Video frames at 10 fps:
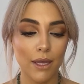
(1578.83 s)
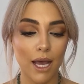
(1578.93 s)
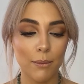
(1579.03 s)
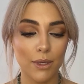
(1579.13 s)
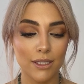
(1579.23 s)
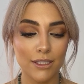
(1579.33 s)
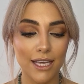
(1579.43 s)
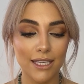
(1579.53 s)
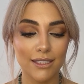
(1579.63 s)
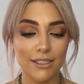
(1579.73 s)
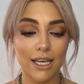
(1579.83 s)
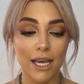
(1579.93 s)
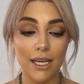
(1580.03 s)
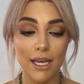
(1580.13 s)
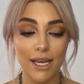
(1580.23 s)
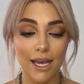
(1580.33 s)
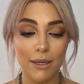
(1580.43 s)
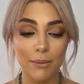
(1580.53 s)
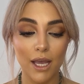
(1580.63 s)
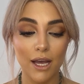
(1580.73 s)
I'm going to take this color and
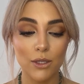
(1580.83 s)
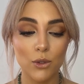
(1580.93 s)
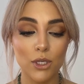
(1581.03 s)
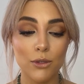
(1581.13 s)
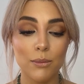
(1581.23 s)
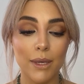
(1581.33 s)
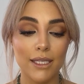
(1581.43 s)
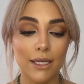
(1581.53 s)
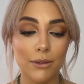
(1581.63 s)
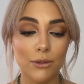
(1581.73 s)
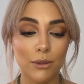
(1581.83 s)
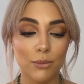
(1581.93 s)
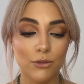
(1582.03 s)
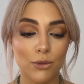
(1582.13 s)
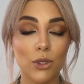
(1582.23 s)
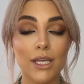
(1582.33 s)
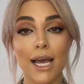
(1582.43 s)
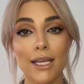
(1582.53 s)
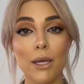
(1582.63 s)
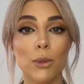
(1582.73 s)
apply it all over my lips, but before
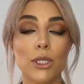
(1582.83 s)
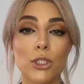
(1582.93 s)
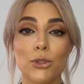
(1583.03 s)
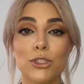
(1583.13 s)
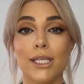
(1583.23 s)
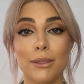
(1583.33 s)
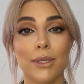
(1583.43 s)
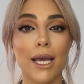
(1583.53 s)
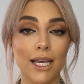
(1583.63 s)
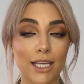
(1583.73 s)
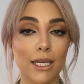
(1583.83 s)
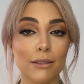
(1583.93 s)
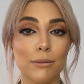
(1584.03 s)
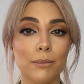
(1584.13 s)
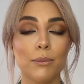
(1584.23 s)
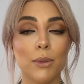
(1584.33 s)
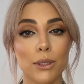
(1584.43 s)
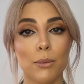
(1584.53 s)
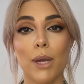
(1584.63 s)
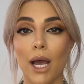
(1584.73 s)
that, I want to use a lip liner.
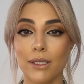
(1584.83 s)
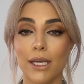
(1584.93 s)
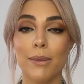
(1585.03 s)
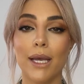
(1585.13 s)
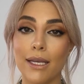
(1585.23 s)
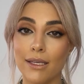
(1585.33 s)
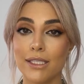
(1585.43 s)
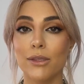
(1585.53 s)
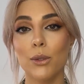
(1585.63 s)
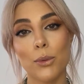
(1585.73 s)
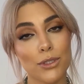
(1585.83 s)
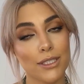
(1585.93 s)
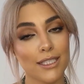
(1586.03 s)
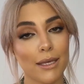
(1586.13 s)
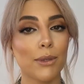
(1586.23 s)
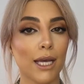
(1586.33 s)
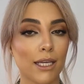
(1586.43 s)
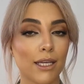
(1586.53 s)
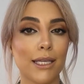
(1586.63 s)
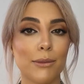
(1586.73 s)
With a brown lip liner that's almost the same
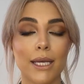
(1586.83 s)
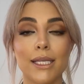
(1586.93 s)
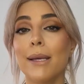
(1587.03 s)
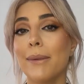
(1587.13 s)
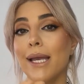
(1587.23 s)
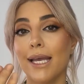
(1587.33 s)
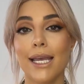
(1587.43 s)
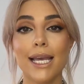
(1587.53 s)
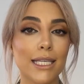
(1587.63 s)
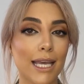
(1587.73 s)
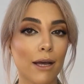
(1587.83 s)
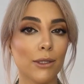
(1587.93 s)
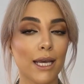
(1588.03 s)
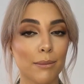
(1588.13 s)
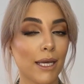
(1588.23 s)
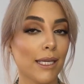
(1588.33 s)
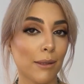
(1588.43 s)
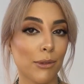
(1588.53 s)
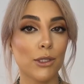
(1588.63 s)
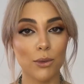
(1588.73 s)
color as my lips, I lightly outline my
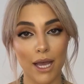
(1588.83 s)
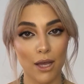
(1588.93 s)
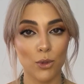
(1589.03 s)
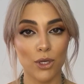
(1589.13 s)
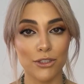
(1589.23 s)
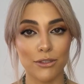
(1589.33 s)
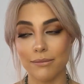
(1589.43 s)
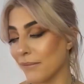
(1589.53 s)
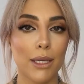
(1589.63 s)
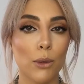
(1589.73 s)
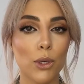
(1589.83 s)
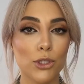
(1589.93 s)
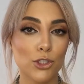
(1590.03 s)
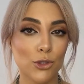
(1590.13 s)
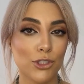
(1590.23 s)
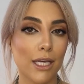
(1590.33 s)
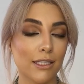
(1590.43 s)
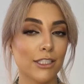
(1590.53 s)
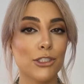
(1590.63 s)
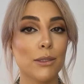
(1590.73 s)
lips the way I want. I want to use the
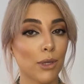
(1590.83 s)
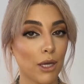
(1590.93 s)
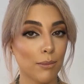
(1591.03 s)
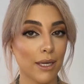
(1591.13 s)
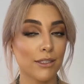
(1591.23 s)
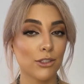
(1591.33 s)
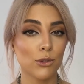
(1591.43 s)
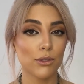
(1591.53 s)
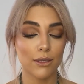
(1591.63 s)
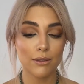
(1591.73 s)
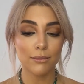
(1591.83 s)
Artista Brown pencil.